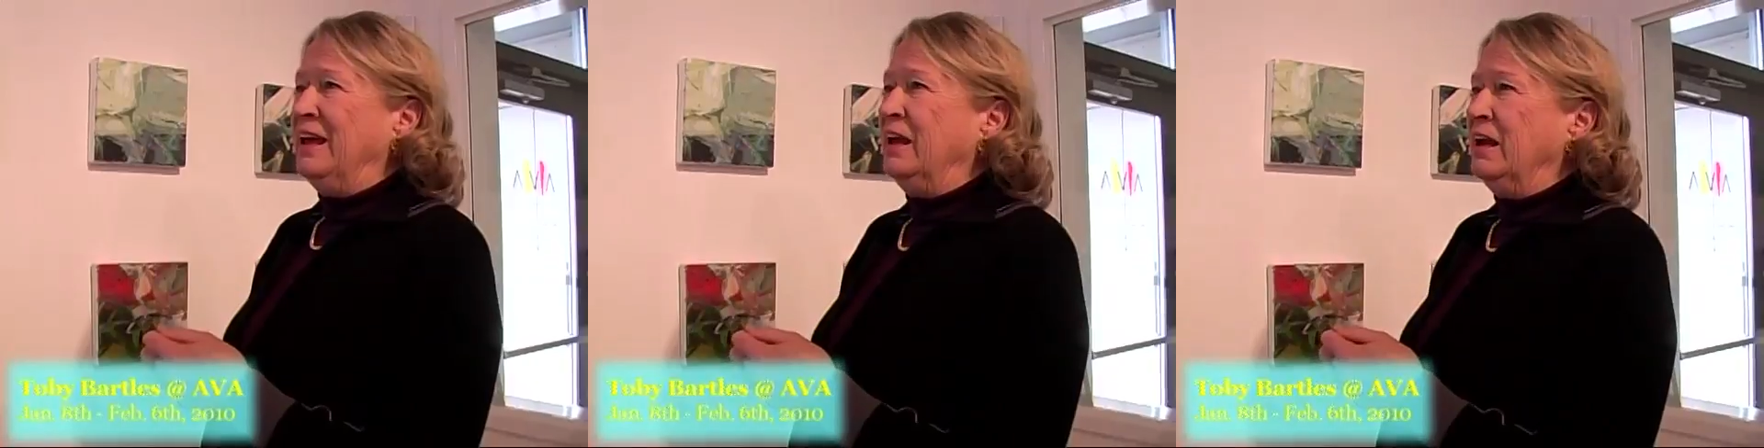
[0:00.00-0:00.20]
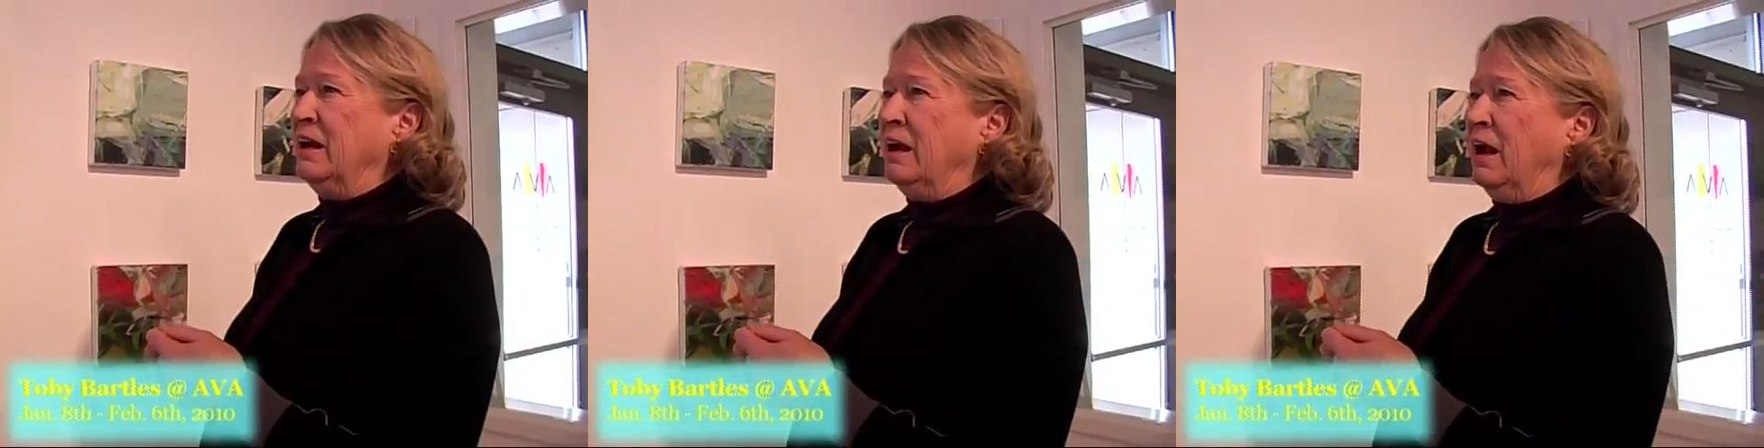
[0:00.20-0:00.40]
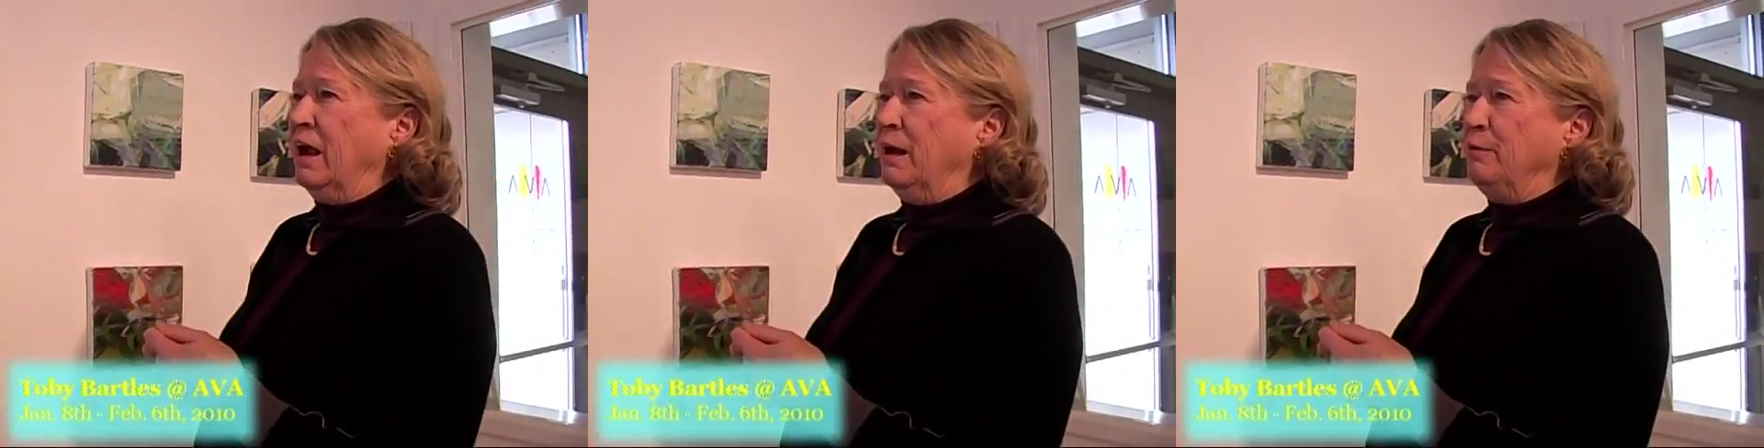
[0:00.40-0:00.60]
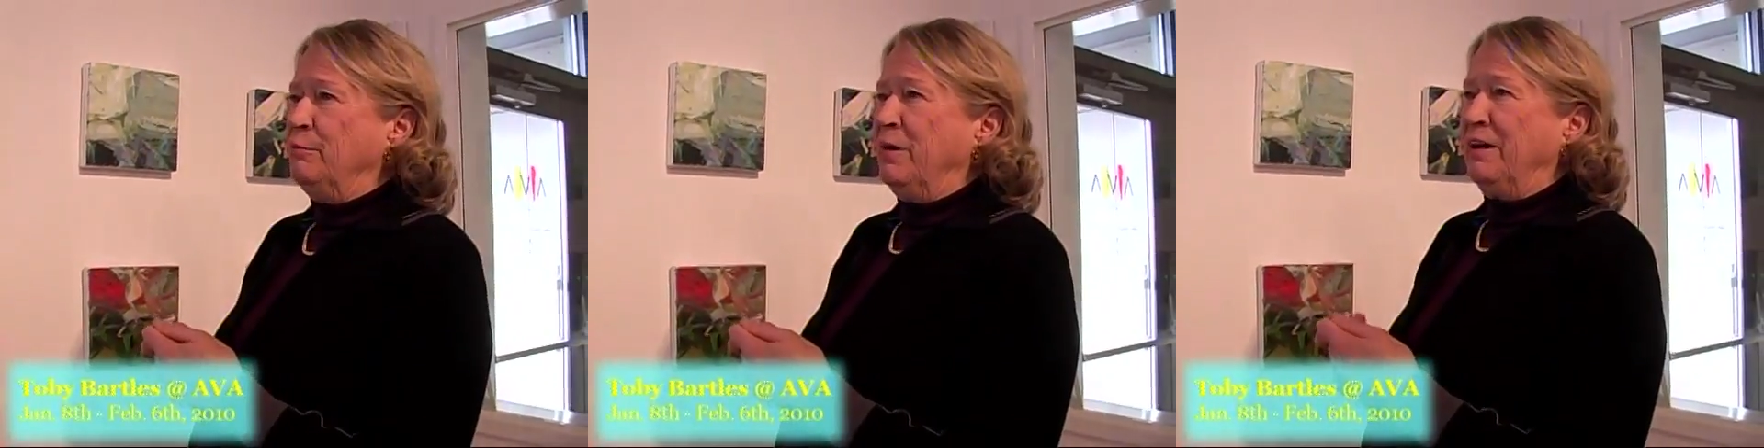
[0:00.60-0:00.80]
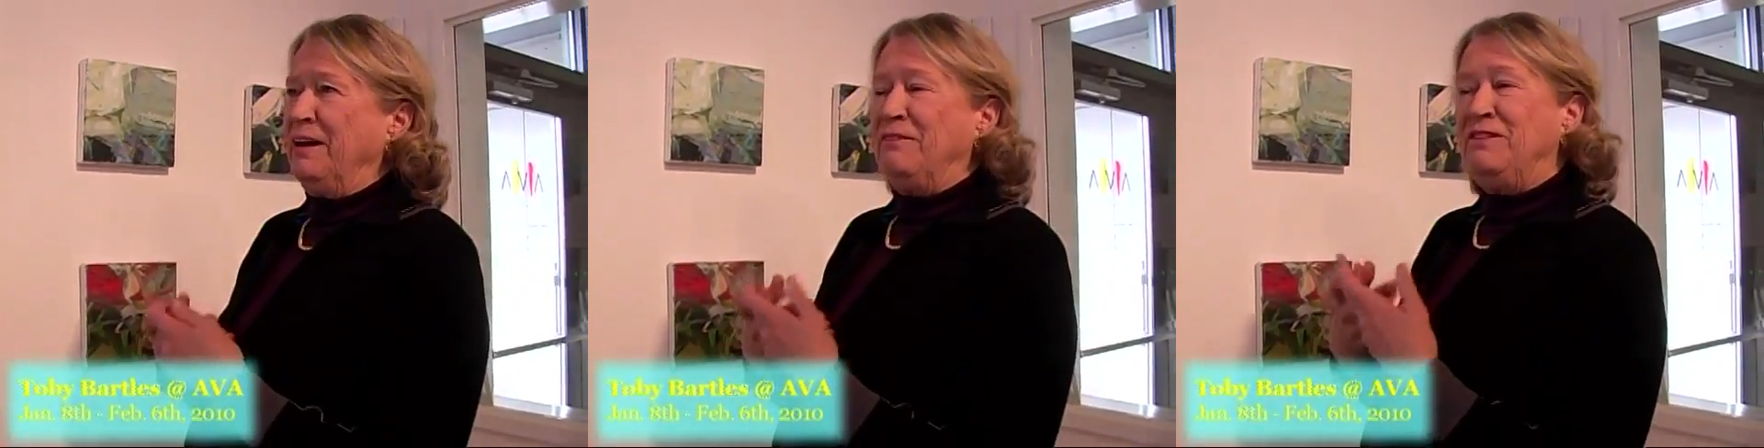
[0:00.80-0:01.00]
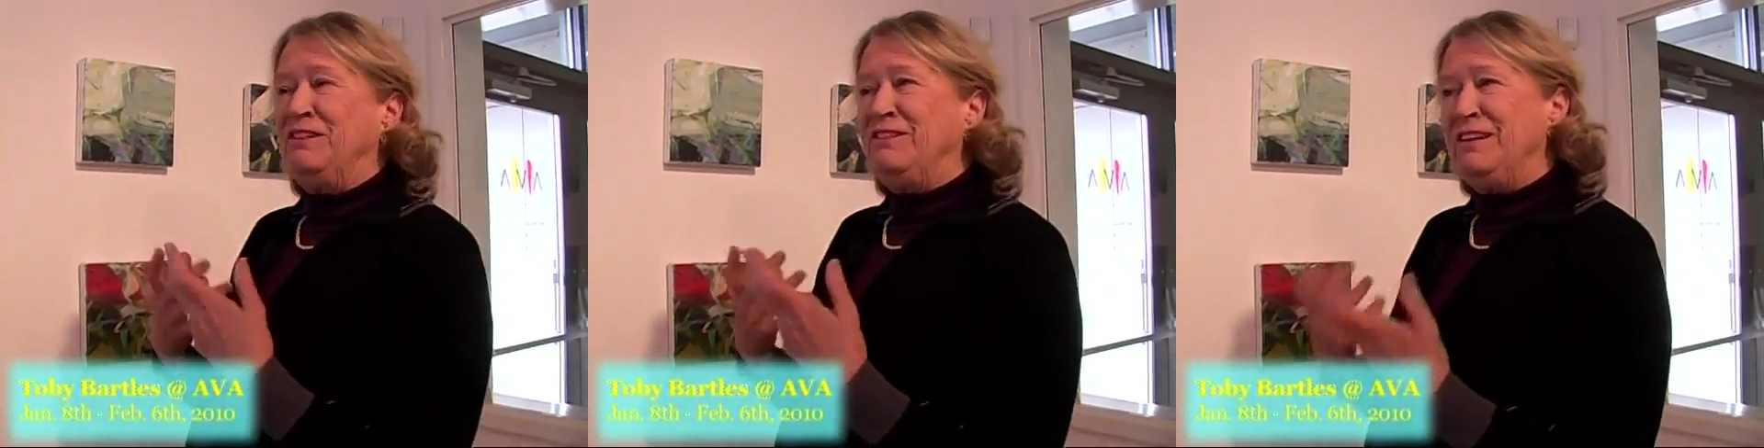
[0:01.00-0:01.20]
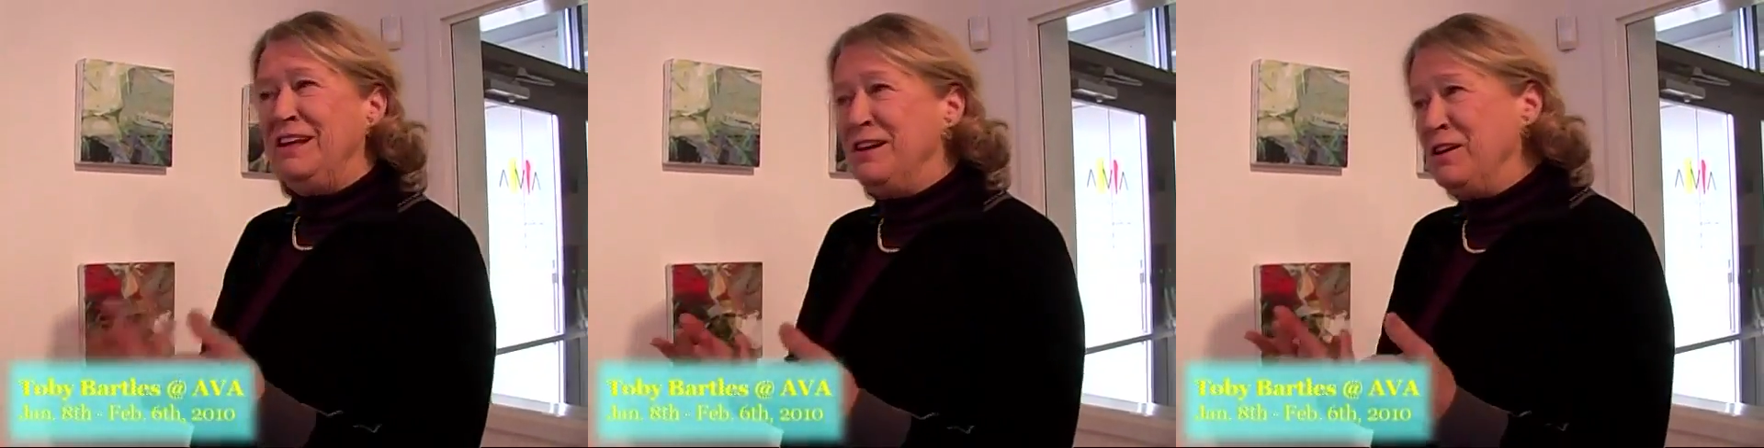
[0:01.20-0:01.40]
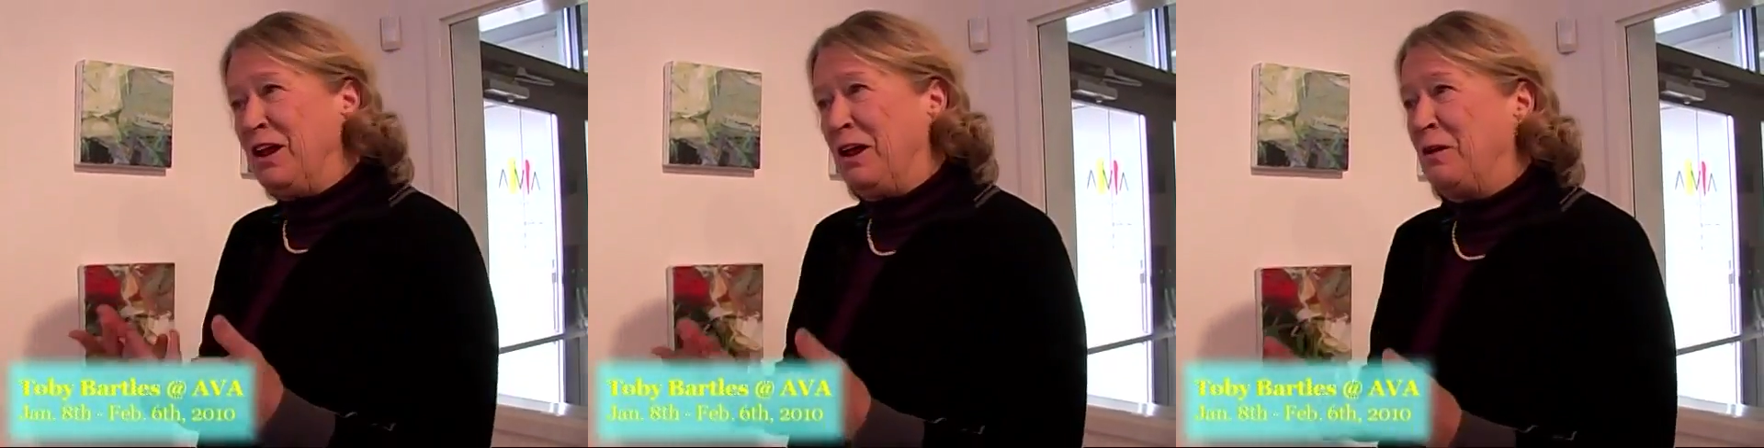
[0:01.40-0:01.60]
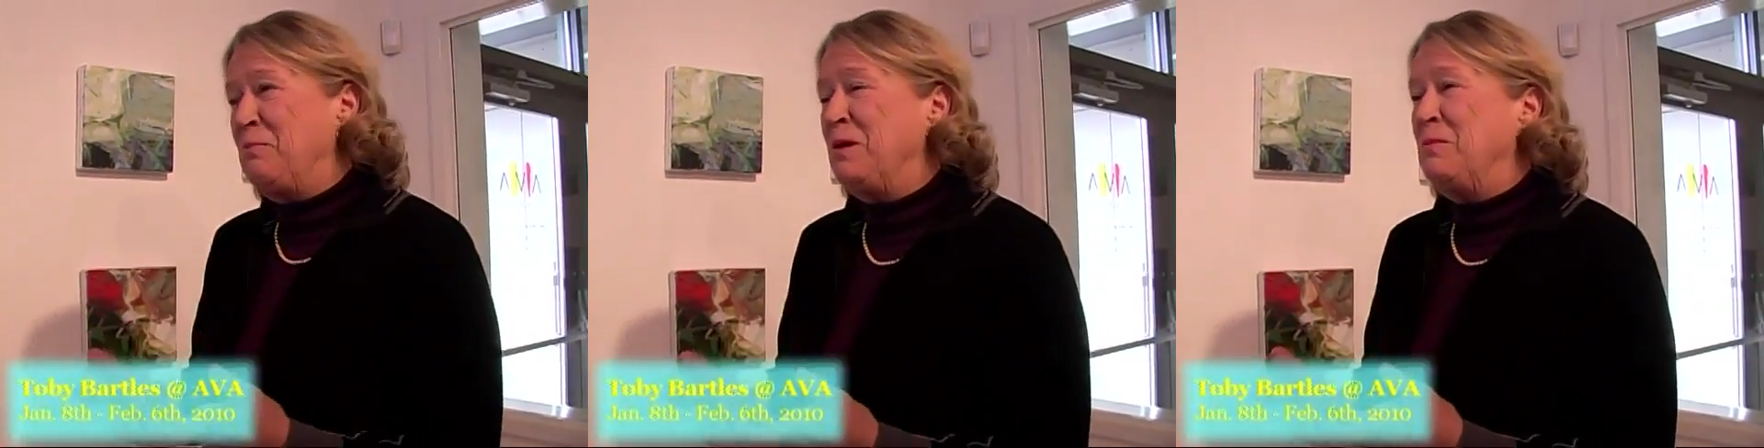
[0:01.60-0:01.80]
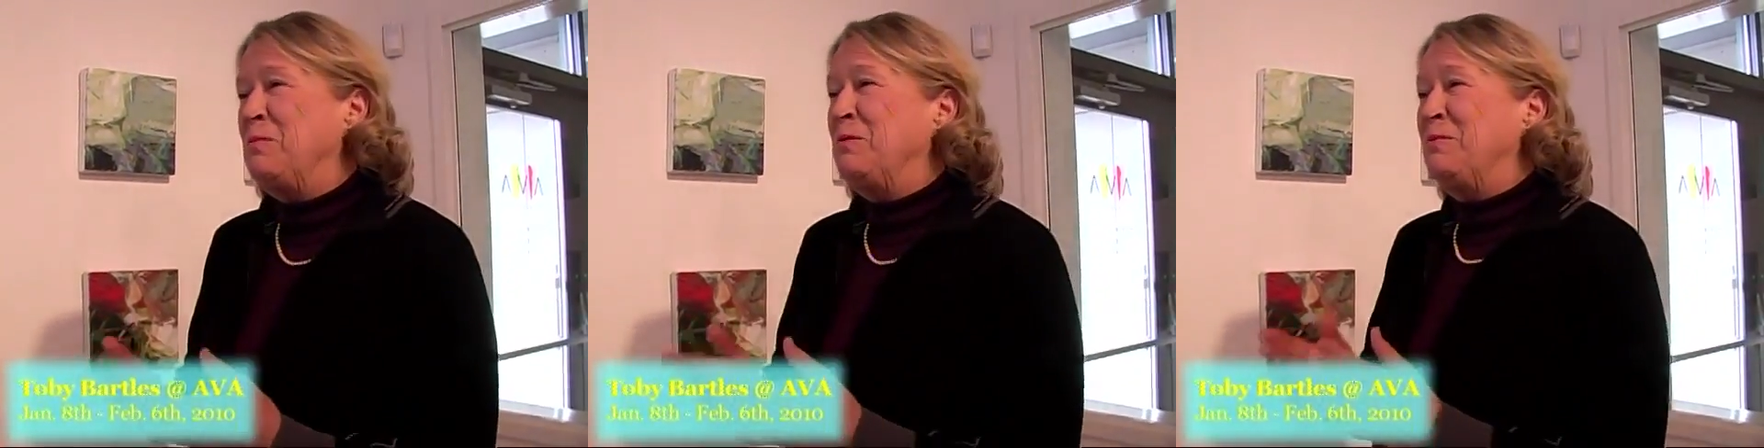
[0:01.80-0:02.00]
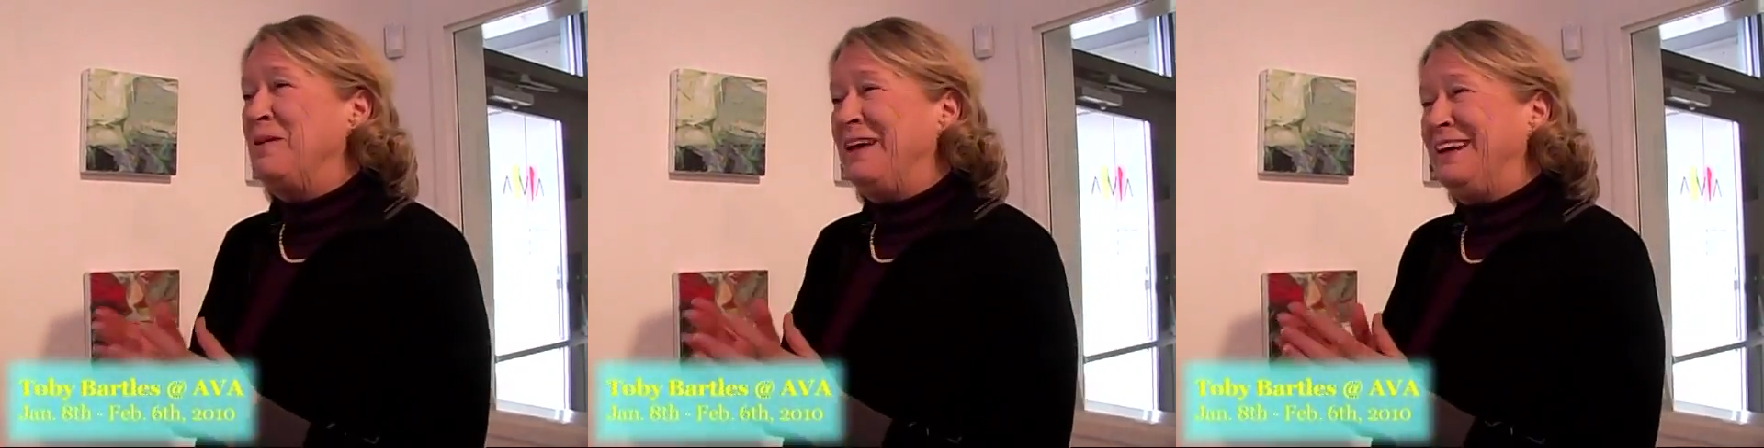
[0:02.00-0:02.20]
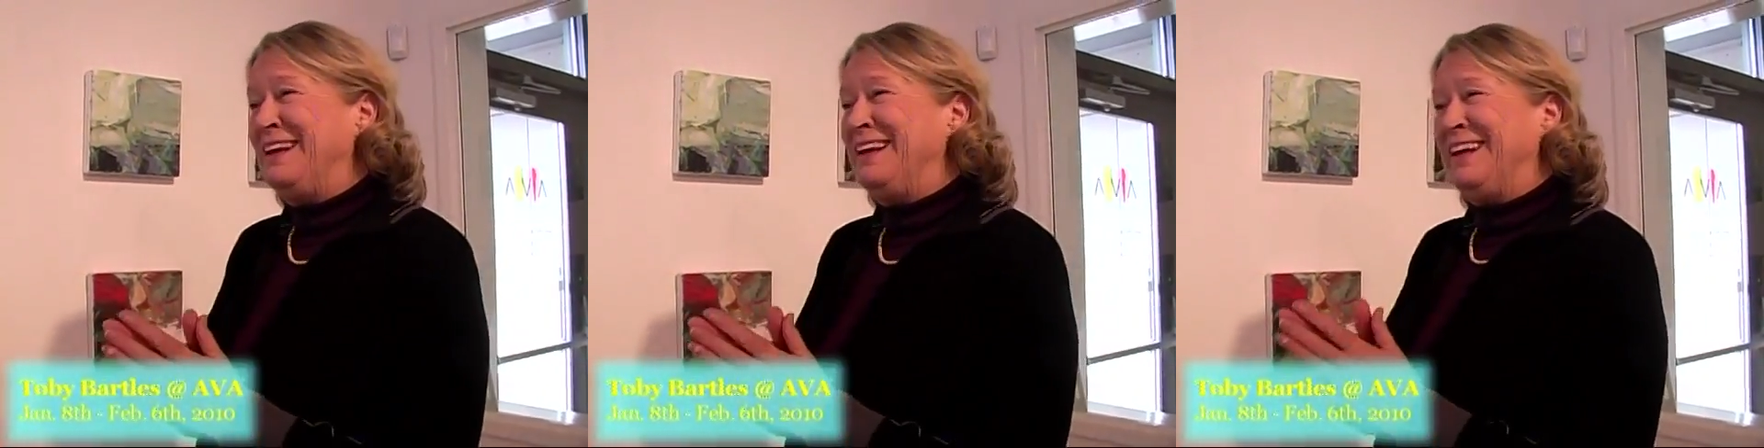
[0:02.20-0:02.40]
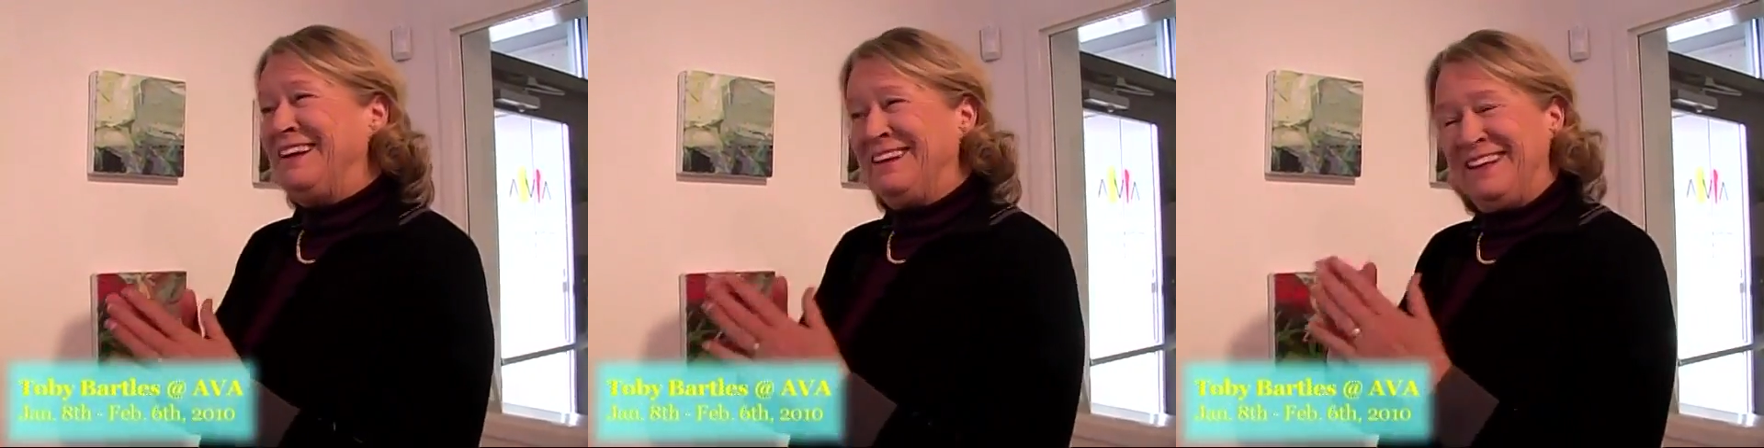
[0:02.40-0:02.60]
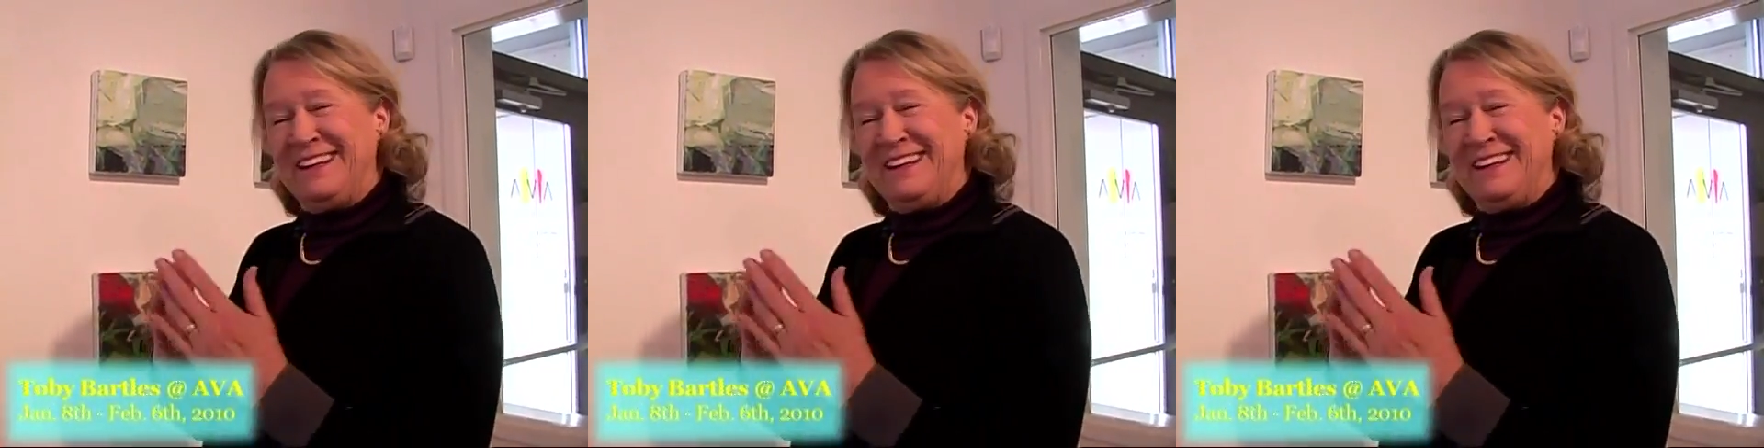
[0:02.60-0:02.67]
And I haven't seen a lot of people painting